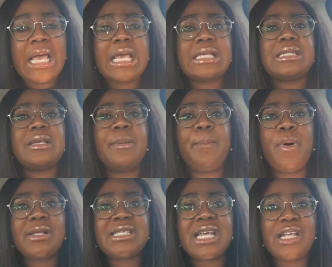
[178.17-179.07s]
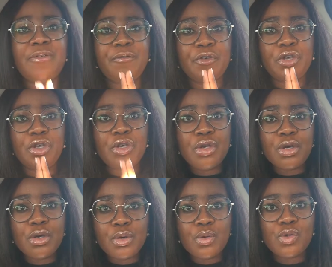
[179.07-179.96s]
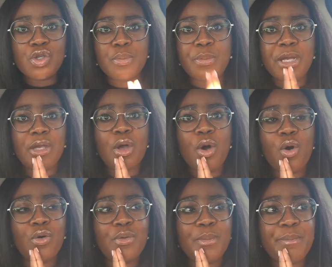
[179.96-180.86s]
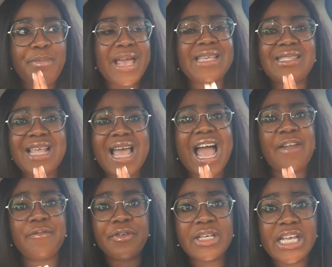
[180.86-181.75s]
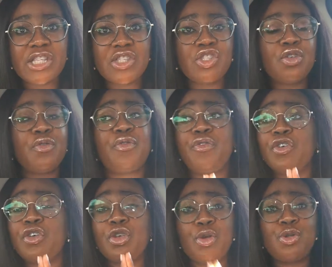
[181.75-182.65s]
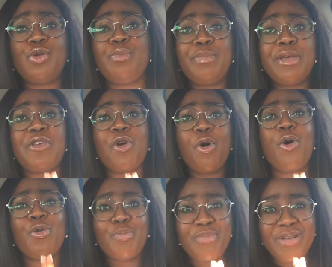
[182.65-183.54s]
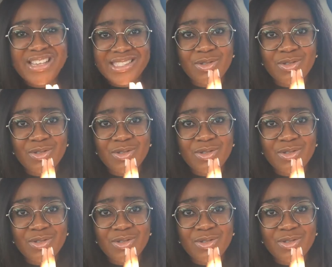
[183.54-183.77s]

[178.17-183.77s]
is important for you to be your own best advocate, for you to be your own best